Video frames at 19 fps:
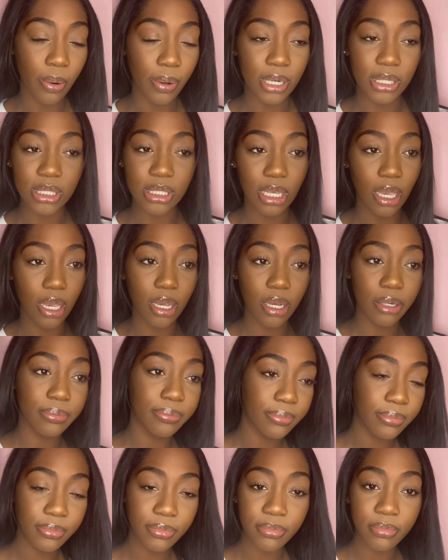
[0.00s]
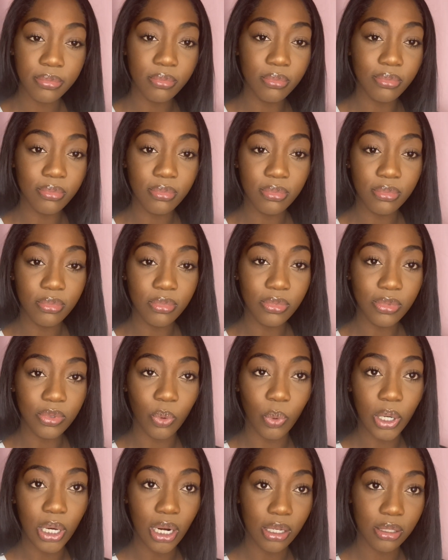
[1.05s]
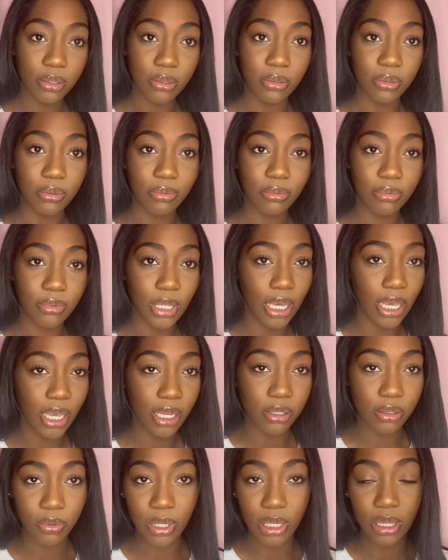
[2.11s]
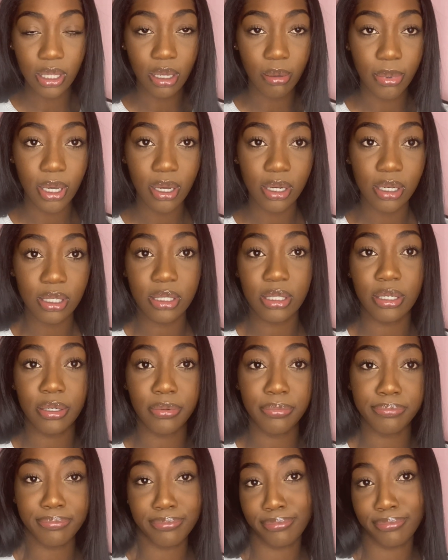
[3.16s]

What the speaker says: where it's like, what can I do? I can't do anything about it. So